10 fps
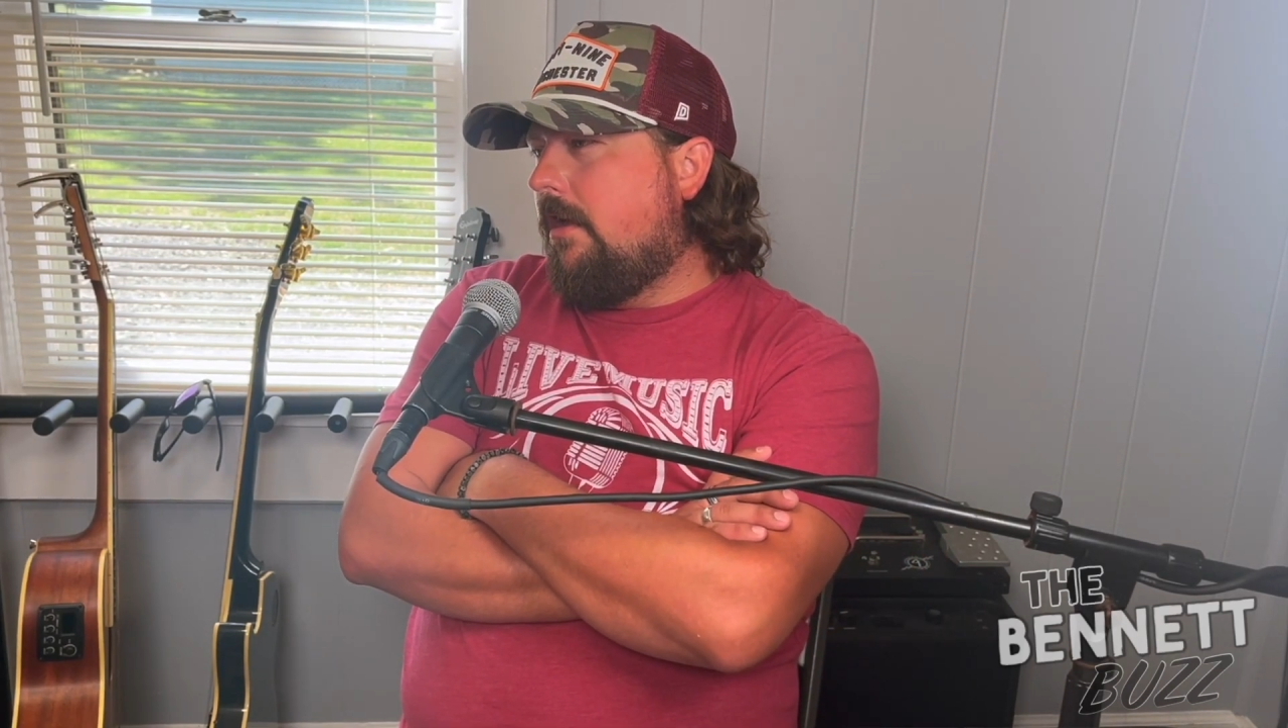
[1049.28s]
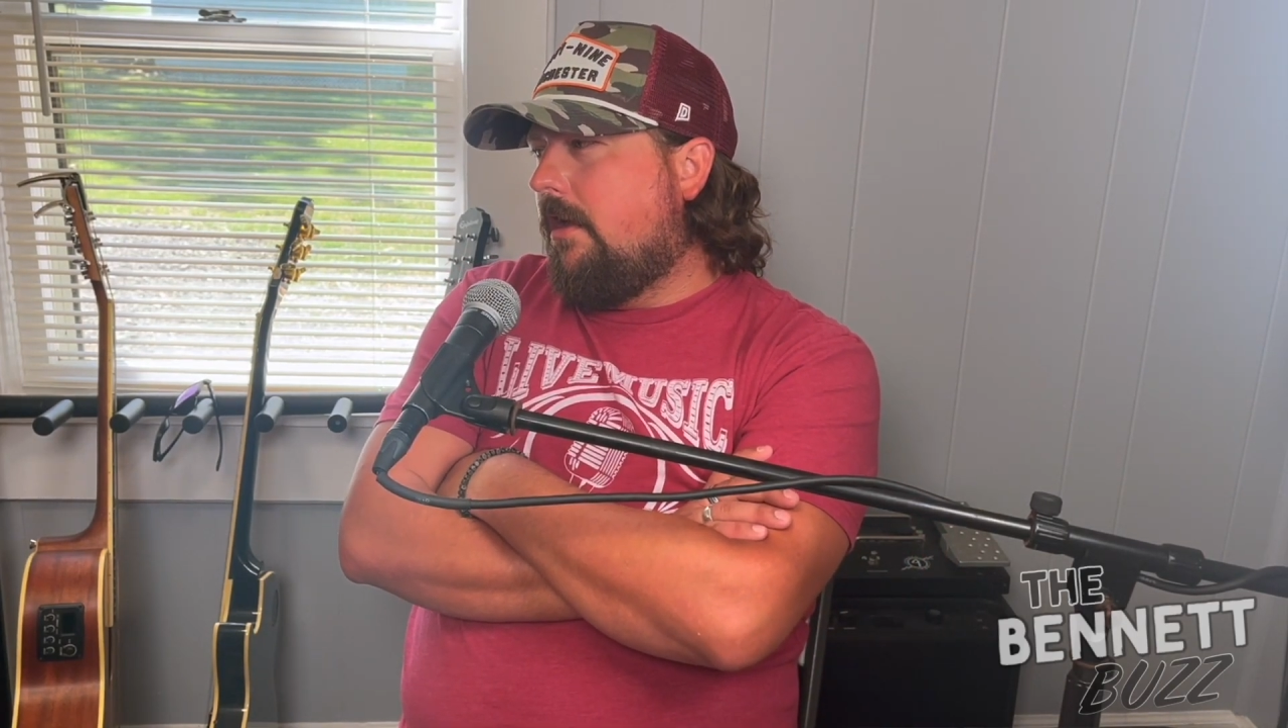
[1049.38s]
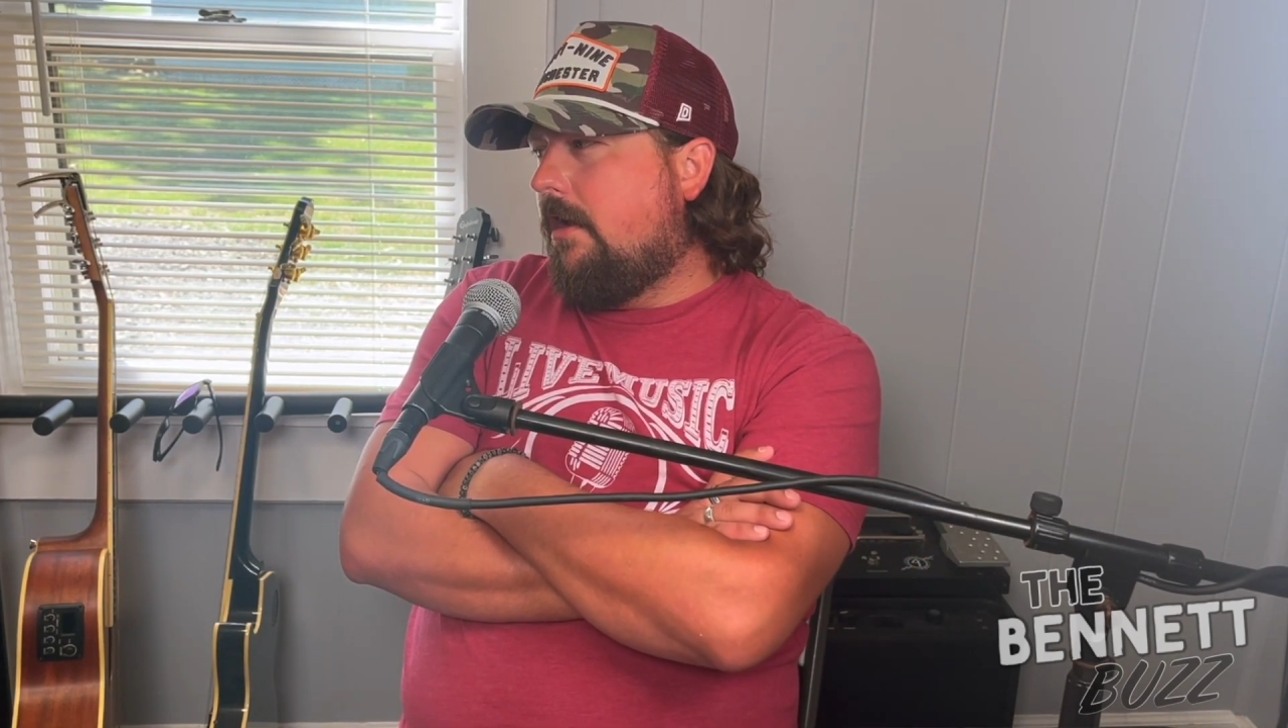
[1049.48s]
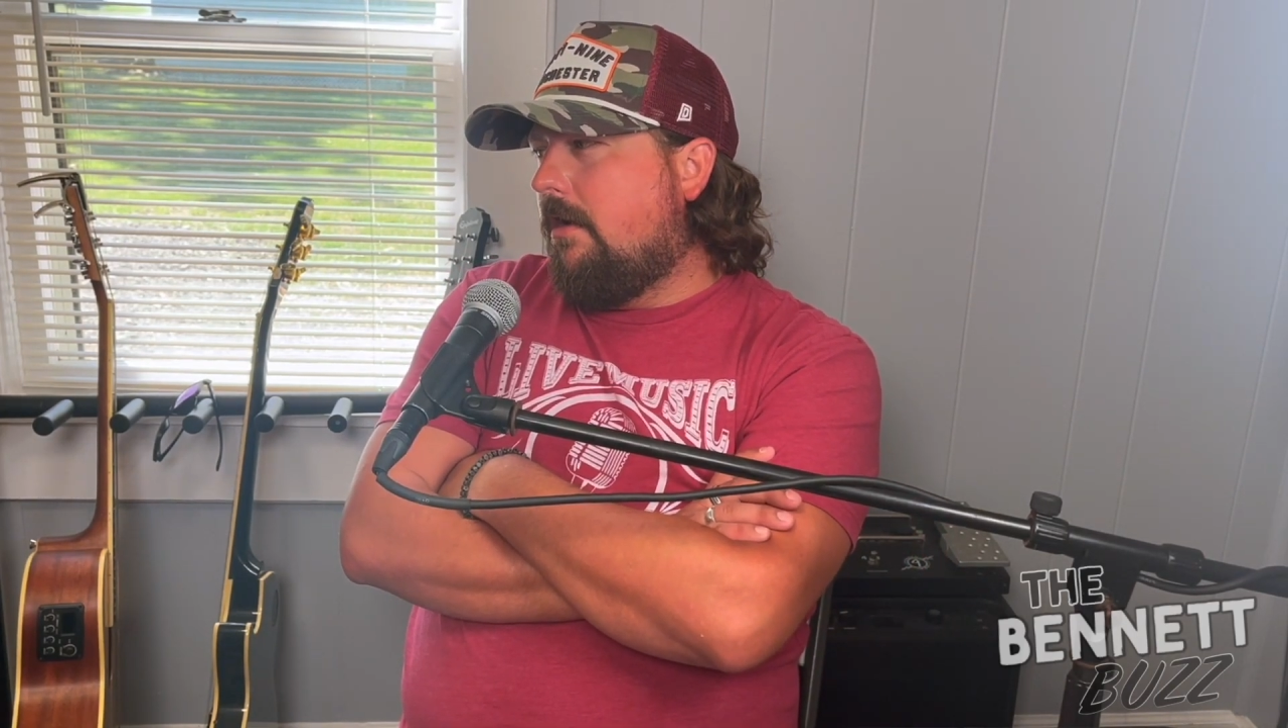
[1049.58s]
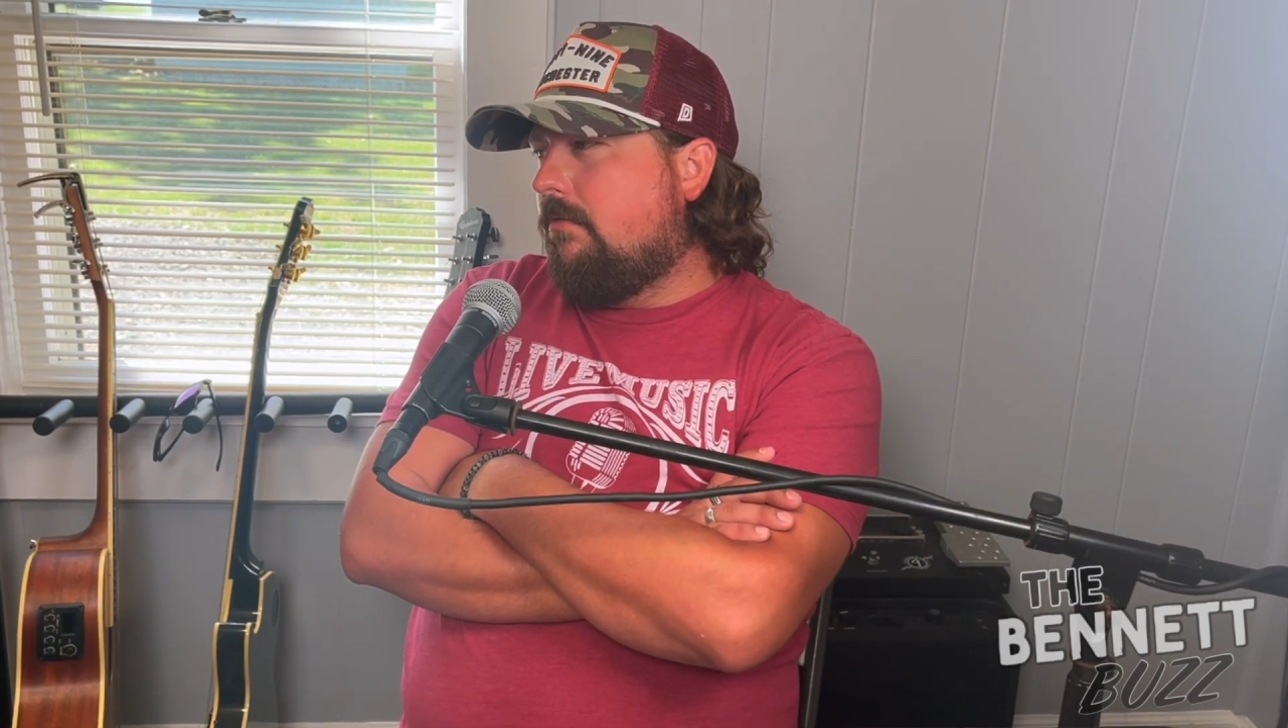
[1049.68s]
And I